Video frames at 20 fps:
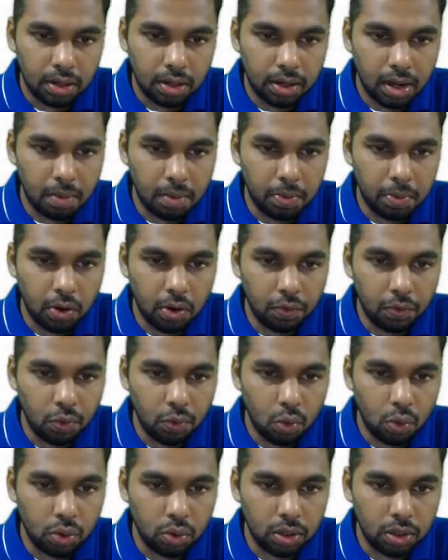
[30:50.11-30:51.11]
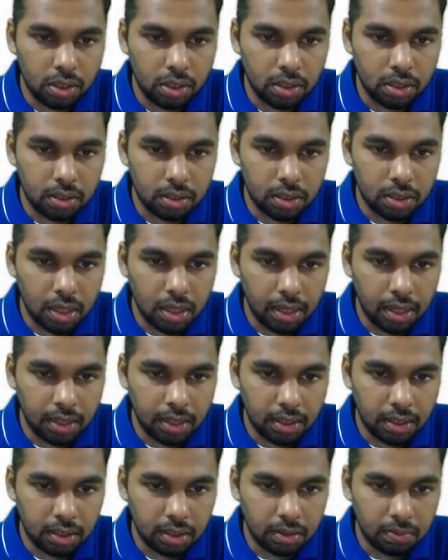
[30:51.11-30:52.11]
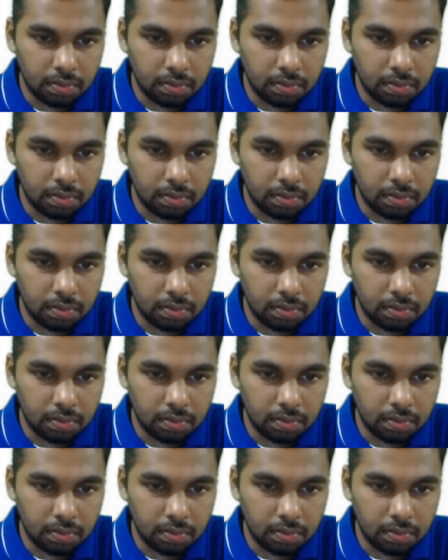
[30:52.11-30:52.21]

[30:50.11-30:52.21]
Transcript: Double of 4 is 8.